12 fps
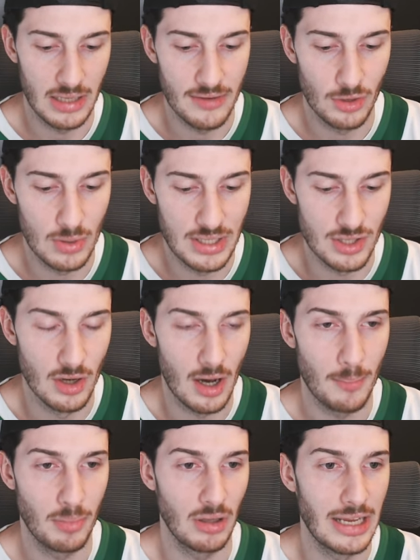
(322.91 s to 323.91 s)
Even though he's
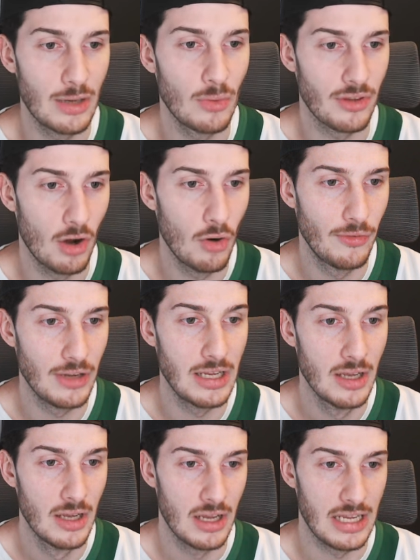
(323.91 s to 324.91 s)
not playing with Ovi,
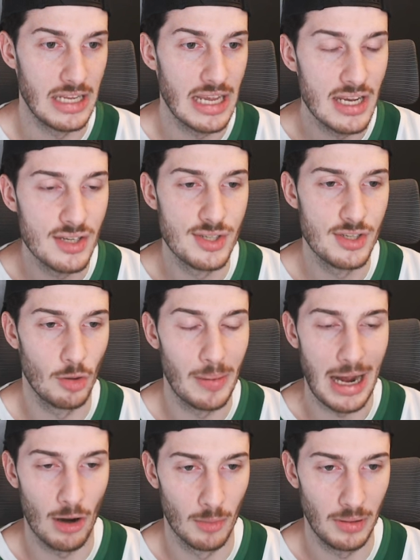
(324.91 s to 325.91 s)
he is still
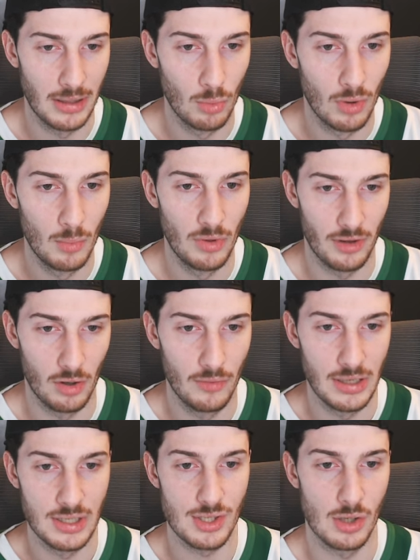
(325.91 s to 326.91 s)
power play one with
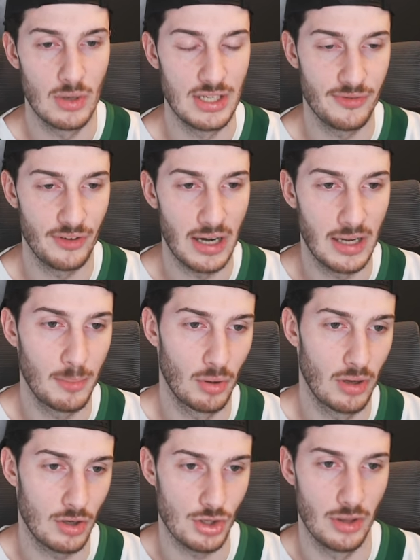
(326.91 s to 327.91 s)
Ovi, so he's finding
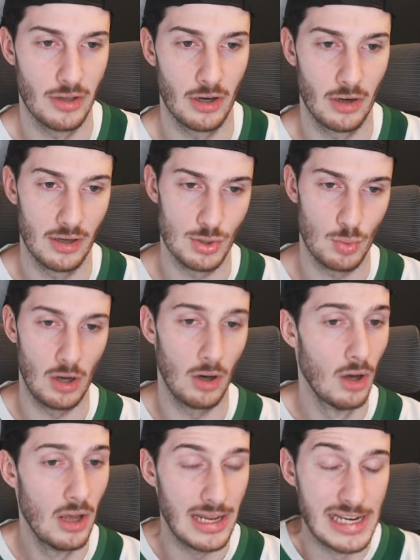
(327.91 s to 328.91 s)
production there as well.